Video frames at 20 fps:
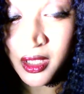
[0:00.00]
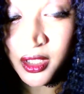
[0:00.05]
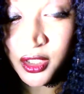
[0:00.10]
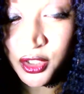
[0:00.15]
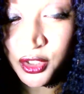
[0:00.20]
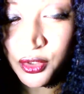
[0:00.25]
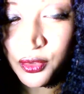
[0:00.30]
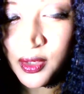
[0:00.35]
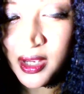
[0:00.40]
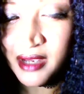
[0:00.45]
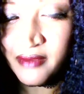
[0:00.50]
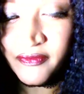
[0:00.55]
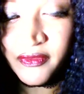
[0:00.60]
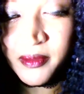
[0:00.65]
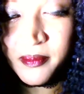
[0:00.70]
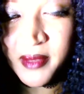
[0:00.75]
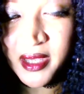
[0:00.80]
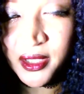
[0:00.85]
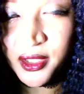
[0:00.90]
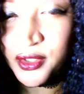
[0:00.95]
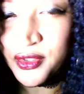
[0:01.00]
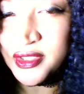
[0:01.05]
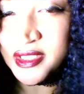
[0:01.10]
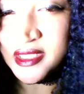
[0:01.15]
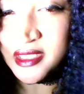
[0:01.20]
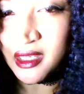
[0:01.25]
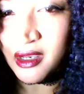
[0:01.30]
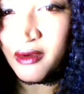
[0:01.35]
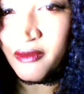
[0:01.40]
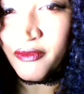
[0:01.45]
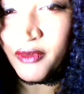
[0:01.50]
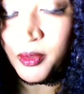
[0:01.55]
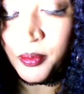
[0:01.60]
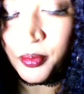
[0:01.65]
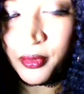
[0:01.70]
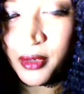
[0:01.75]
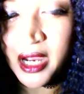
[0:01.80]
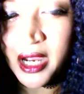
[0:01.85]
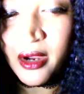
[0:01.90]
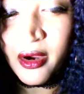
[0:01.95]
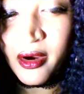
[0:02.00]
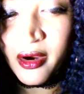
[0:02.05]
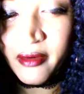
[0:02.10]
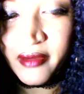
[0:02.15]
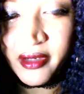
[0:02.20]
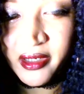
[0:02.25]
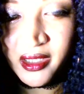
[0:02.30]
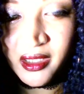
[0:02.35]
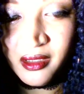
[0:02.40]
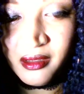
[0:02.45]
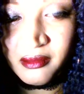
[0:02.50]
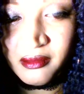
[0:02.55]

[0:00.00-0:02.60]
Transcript: You have to make yourself a priority.